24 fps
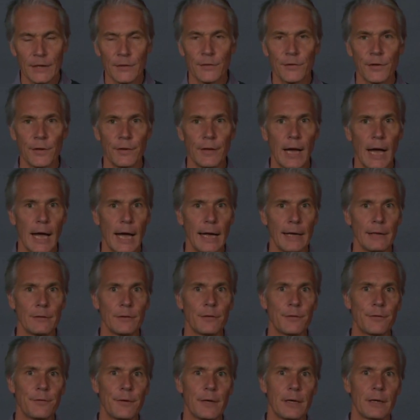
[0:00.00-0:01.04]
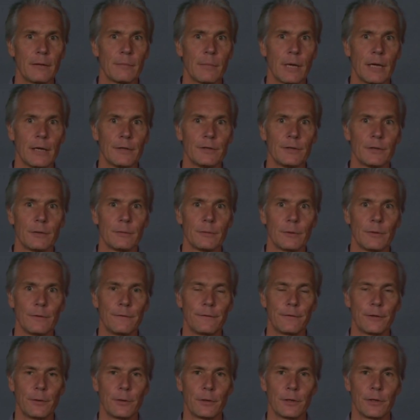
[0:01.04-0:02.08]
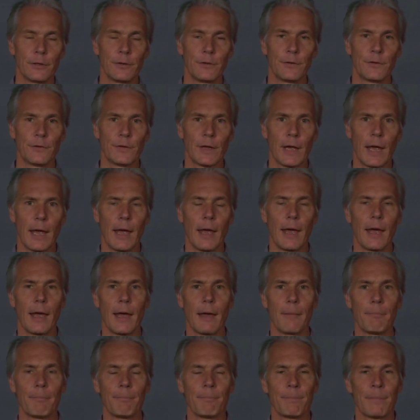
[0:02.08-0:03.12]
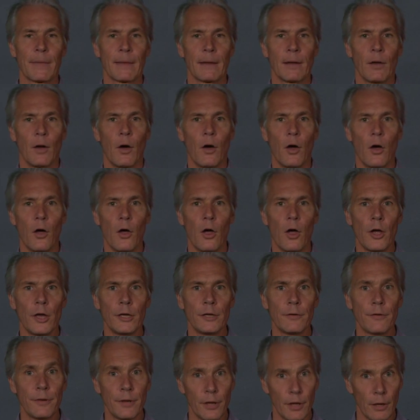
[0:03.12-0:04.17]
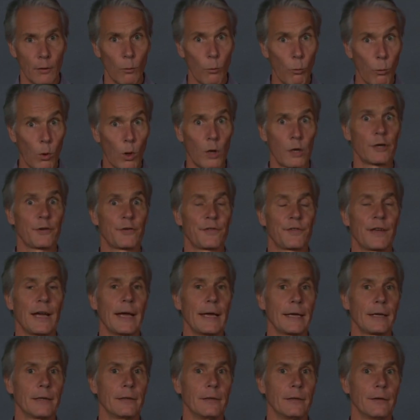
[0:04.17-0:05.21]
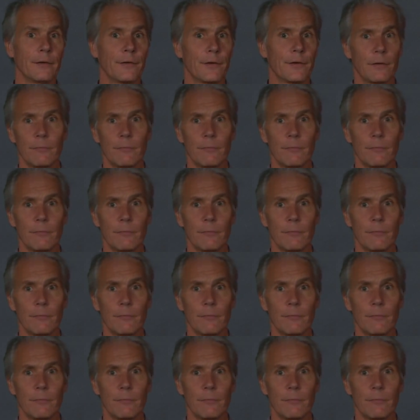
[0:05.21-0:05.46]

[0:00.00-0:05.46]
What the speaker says: So the hydrosphere module will focus on the water cycle.